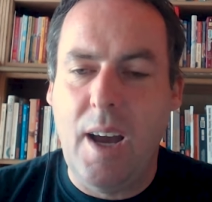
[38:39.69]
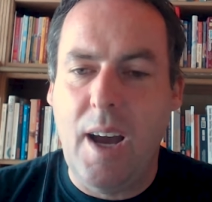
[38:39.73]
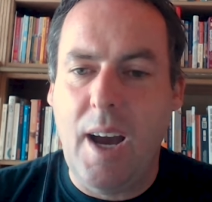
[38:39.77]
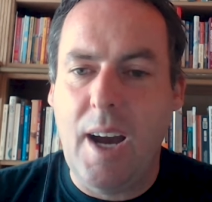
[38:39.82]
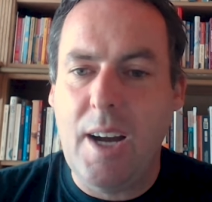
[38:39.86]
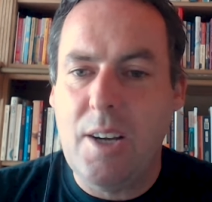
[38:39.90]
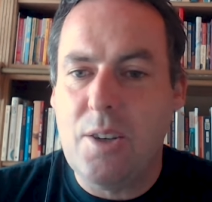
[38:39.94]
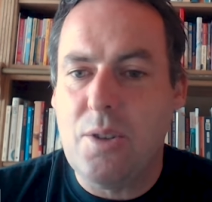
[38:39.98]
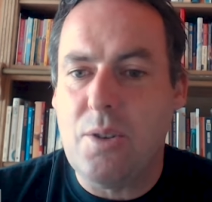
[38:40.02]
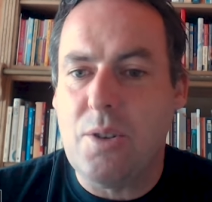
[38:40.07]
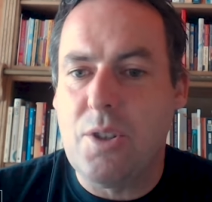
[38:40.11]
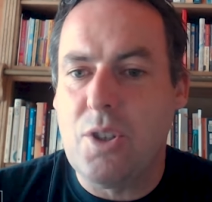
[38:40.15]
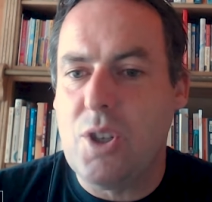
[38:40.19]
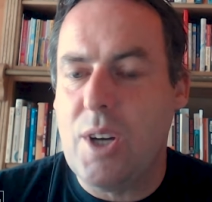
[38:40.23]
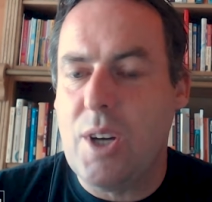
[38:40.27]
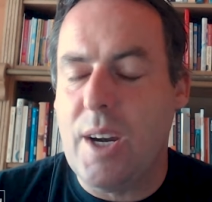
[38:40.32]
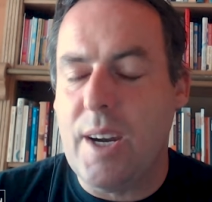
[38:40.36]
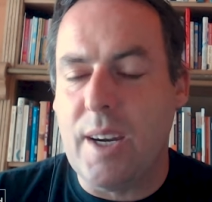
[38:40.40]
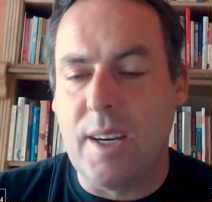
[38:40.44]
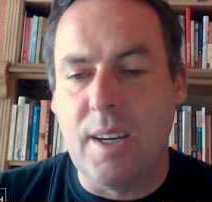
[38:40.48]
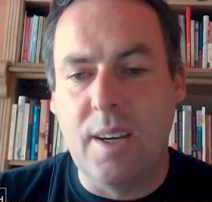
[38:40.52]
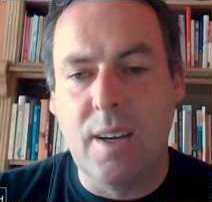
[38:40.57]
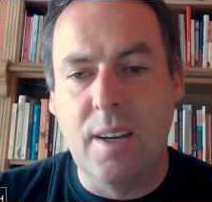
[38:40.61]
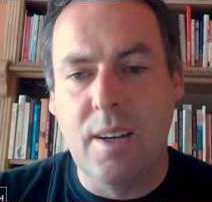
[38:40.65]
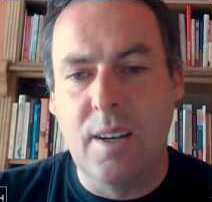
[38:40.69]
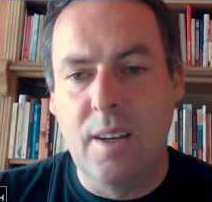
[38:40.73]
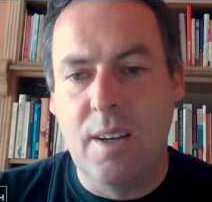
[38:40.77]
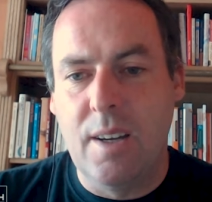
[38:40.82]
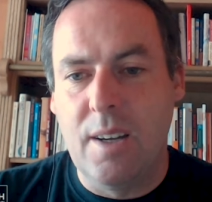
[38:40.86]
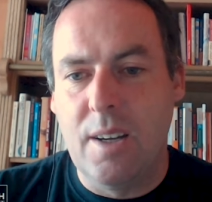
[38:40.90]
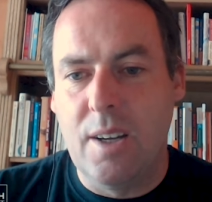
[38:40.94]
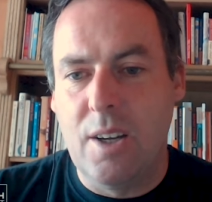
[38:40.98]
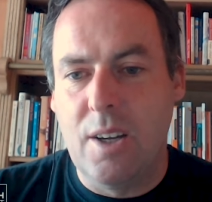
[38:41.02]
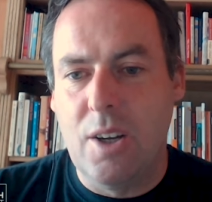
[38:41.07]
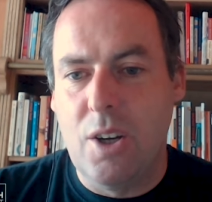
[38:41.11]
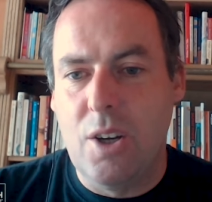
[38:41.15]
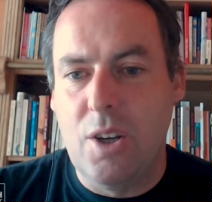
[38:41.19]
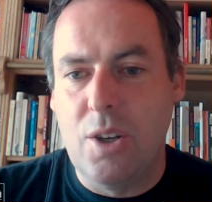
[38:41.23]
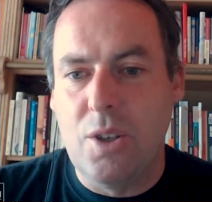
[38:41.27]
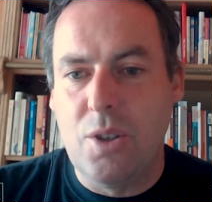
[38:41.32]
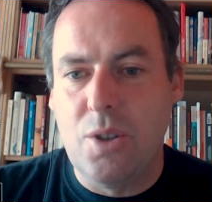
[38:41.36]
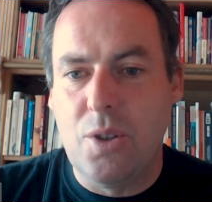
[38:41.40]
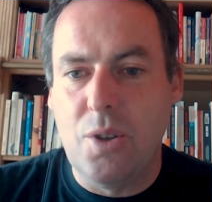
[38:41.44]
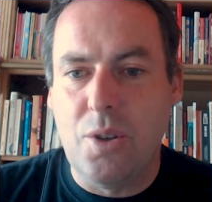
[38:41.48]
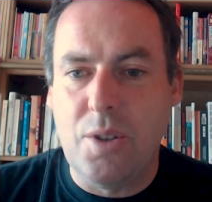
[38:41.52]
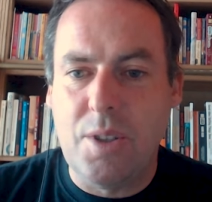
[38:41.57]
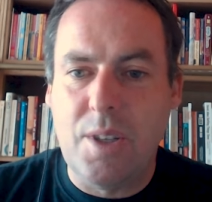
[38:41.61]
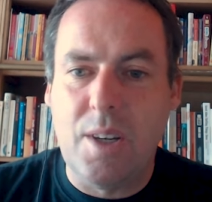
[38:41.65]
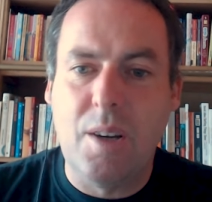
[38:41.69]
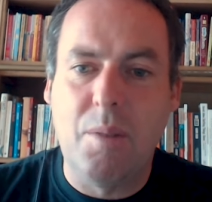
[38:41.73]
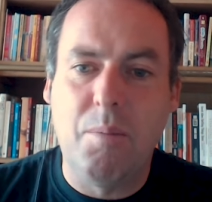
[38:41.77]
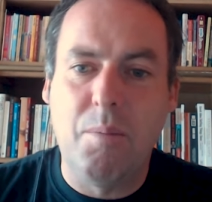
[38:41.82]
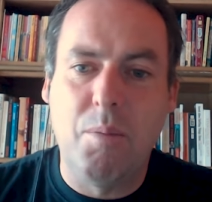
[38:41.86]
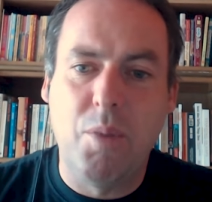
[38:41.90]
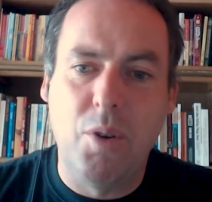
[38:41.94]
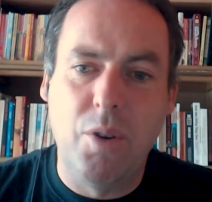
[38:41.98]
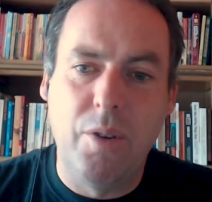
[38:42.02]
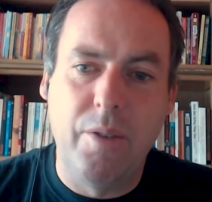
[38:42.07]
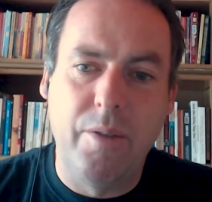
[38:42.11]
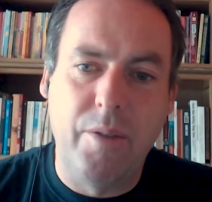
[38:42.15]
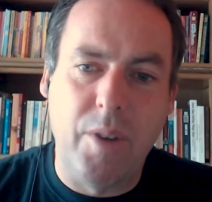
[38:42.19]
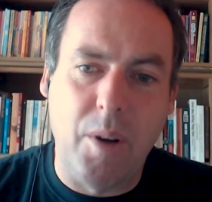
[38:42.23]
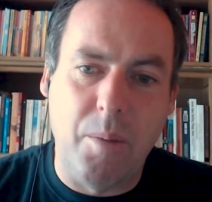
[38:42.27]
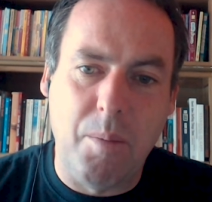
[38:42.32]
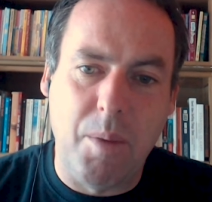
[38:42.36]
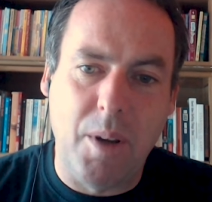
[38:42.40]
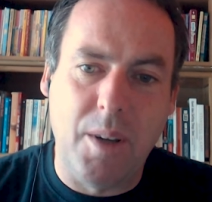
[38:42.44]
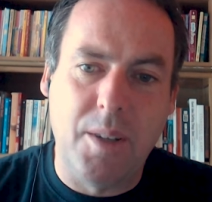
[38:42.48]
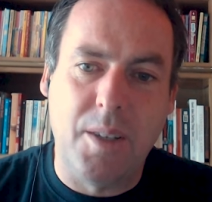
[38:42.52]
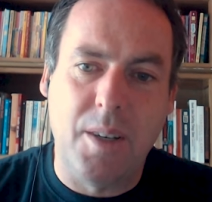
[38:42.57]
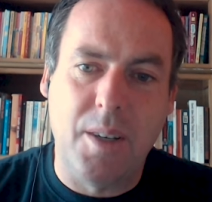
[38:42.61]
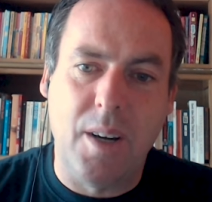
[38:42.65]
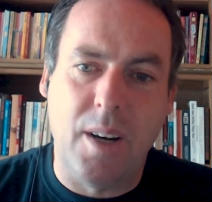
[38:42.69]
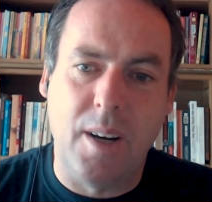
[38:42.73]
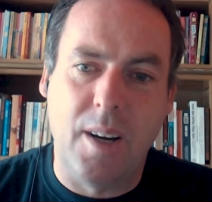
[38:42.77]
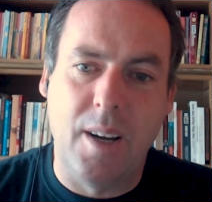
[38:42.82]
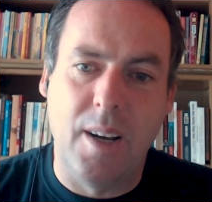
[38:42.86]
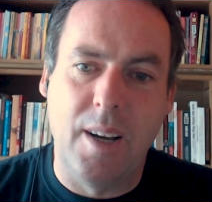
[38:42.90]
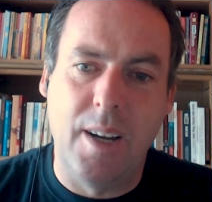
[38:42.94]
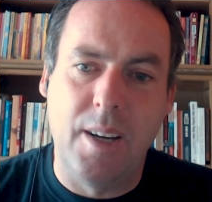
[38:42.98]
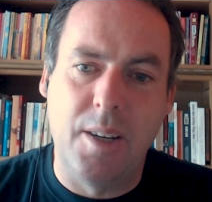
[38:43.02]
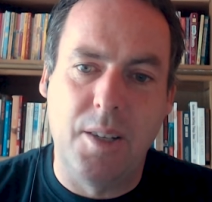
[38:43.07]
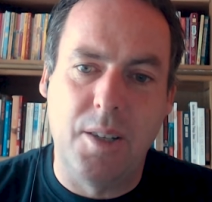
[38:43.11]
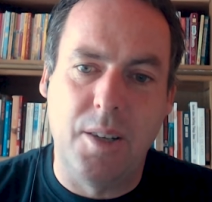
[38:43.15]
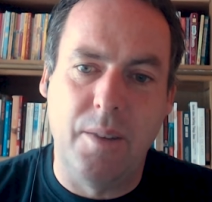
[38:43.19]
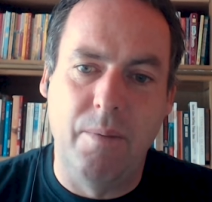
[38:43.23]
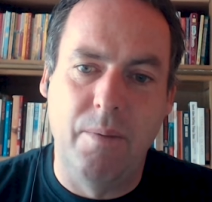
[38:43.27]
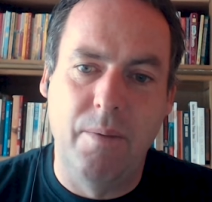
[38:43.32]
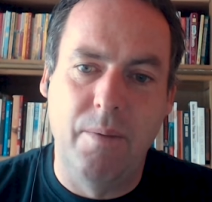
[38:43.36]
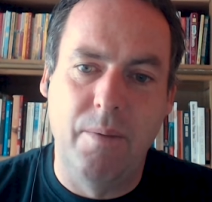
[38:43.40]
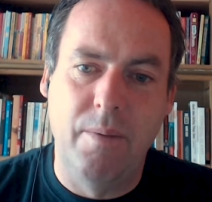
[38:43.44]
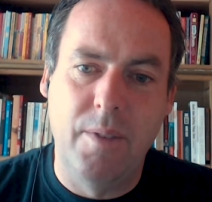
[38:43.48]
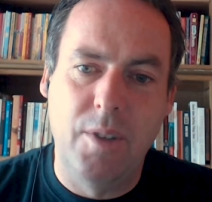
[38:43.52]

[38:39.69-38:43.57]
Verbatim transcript: And just check, does it improve your blood circulation?